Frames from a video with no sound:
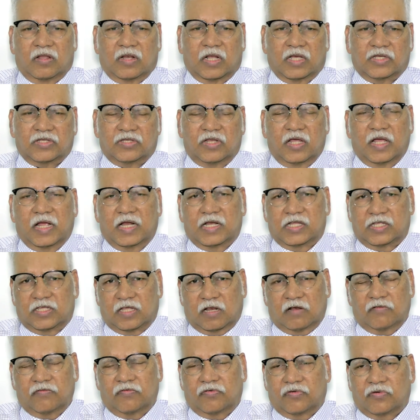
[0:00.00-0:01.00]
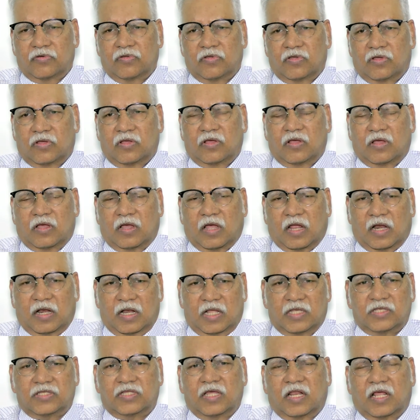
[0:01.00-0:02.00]
next day itself,
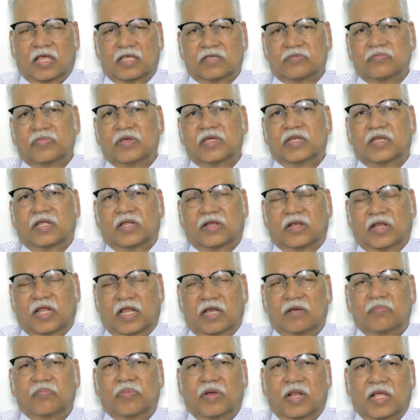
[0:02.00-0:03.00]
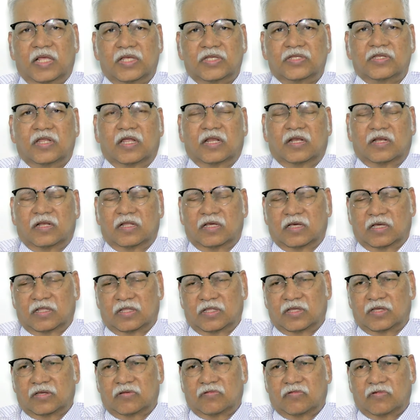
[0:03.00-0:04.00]
unless there has been a drain placed. And
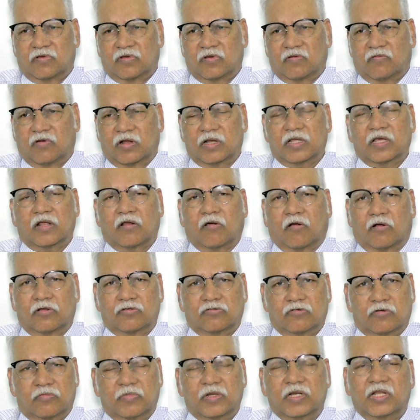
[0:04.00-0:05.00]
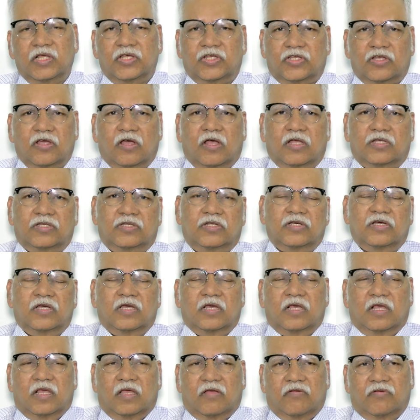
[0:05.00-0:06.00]
one can also be discharged
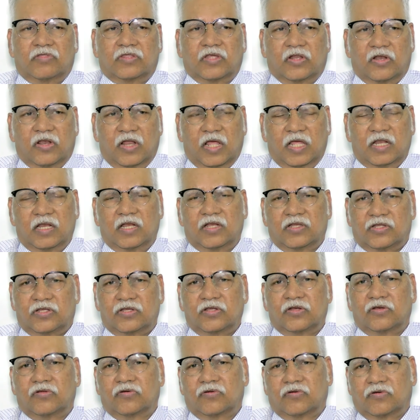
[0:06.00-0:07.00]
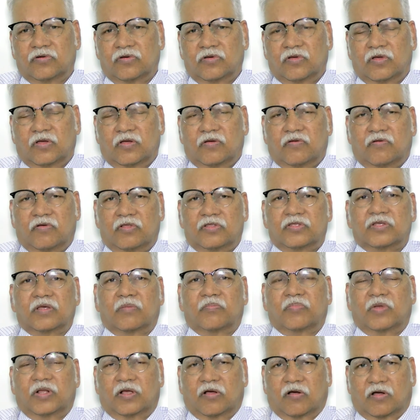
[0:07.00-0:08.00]
with a drain in situ, with
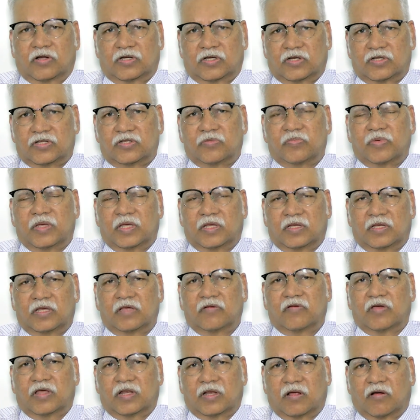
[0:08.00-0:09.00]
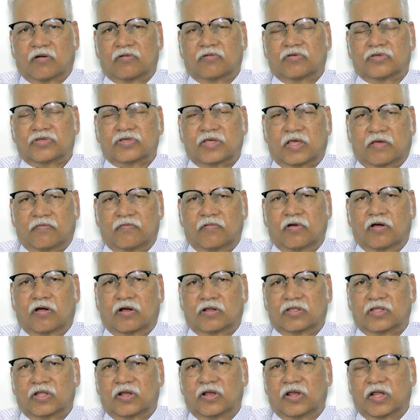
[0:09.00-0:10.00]
some precautions being given how to
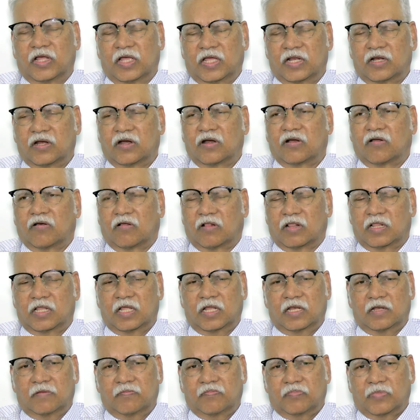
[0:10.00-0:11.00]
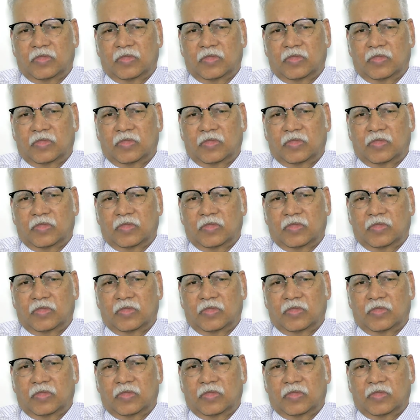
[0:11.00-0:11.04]
safeguard the drain and all that.